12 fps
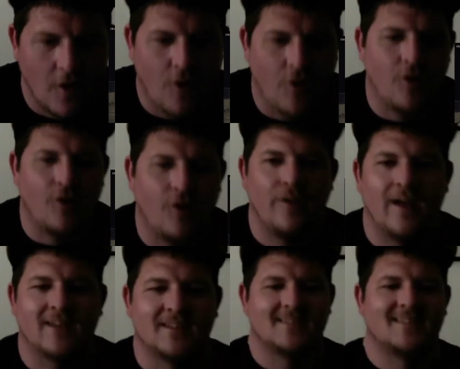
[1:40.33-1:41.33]
Oh, that
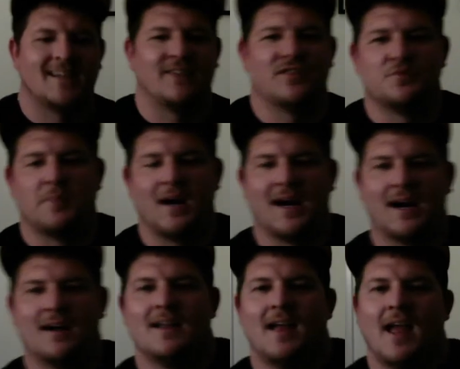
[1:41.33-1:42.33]
is a savage bar.
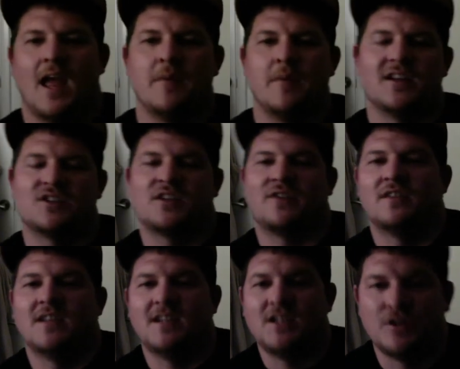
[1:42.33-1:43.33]

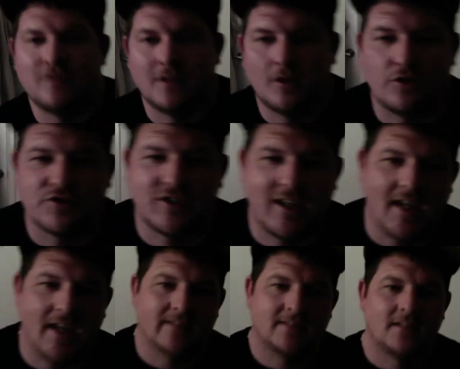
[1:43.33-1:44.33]
MH17, you're a lost
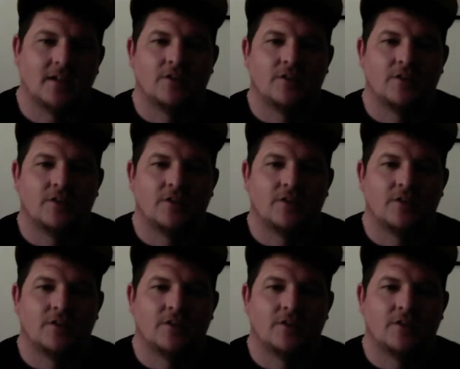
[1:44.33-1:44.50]
case.